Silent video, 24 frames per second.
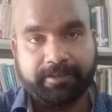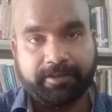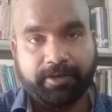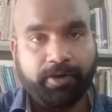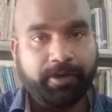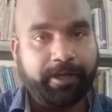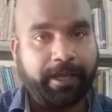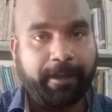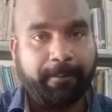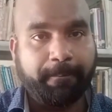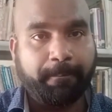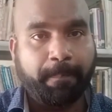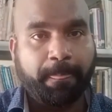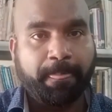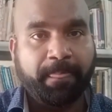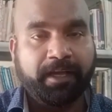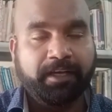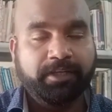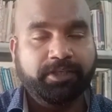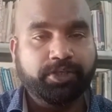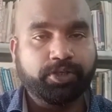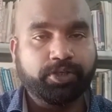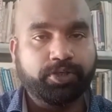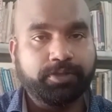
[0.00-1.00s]
Okay,
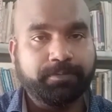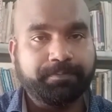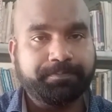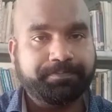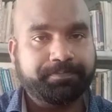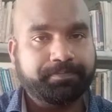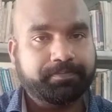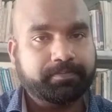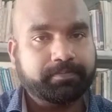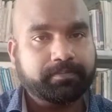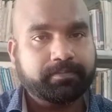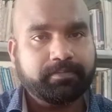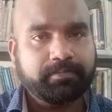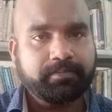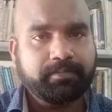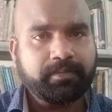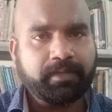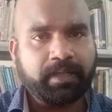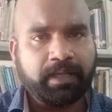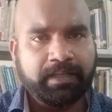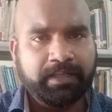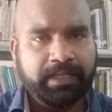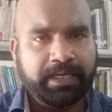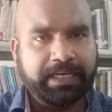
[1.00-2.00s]
so
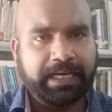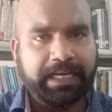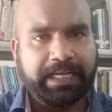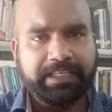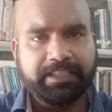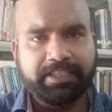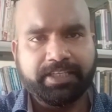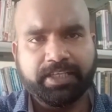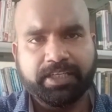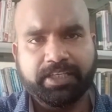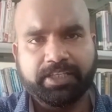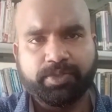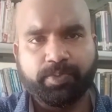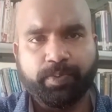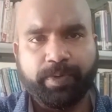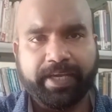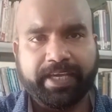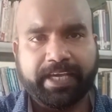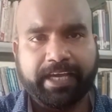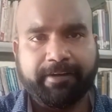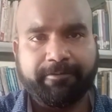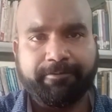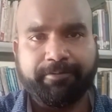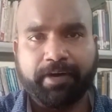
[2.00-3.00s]
the glaciers we
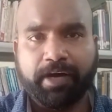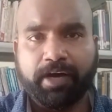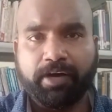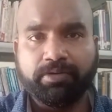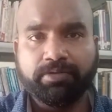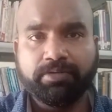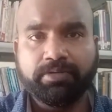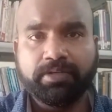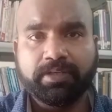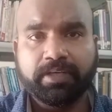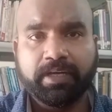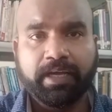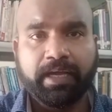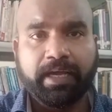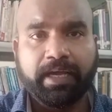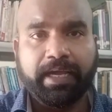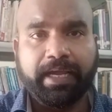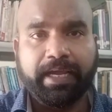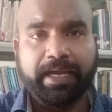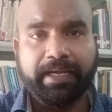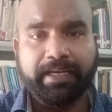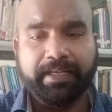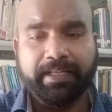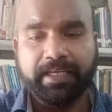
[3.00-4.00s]
can found
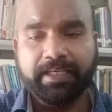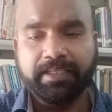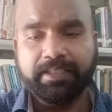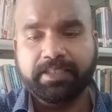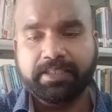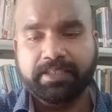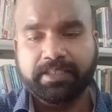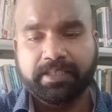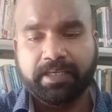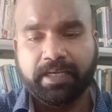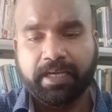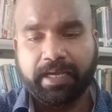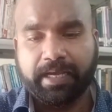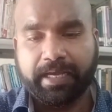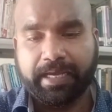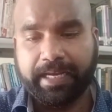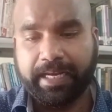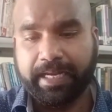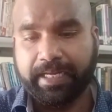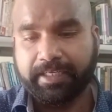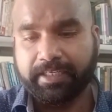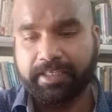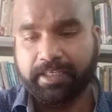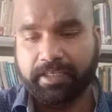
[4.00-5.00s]
in this
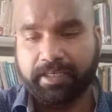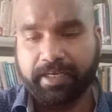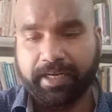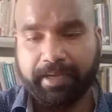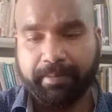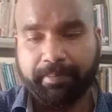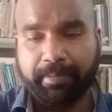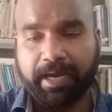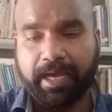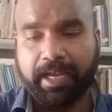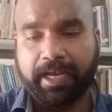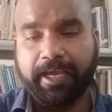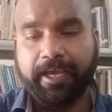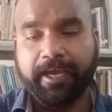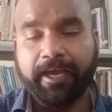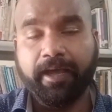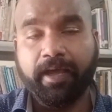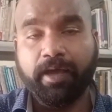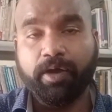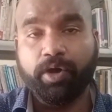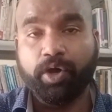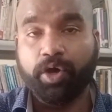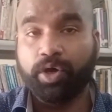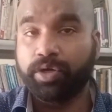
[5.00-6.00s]
greater
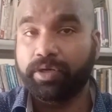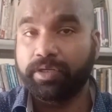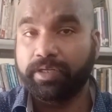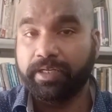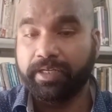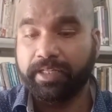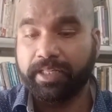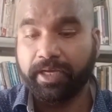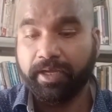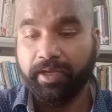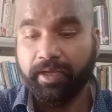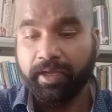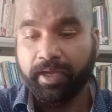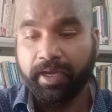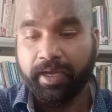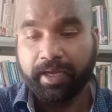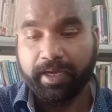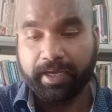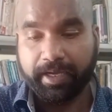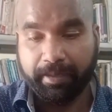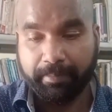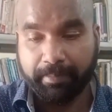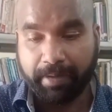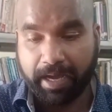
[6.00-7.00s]
Himalaya or in the
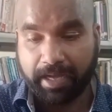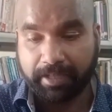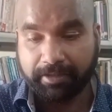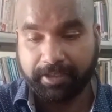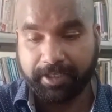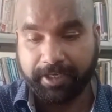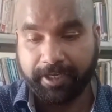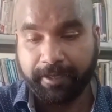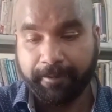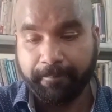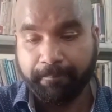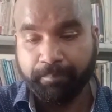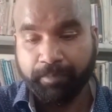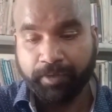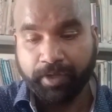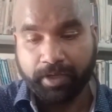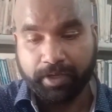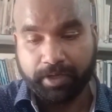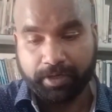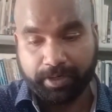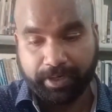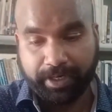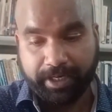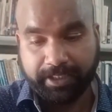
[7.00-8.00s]
Himadri
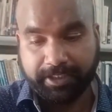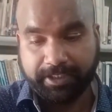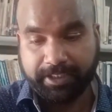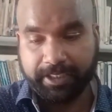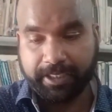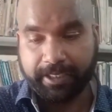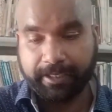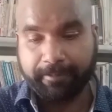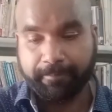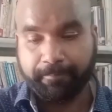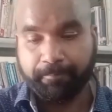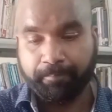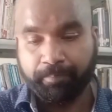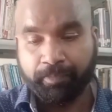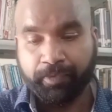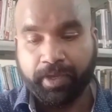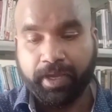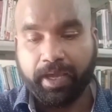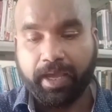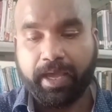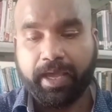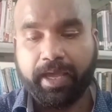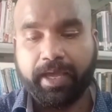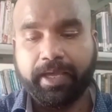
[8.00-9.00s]
region,
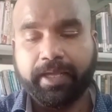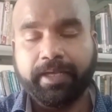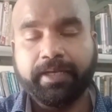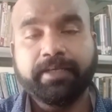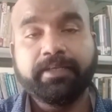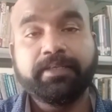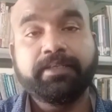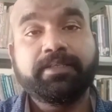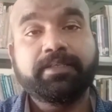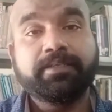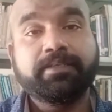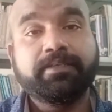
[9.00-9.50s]
and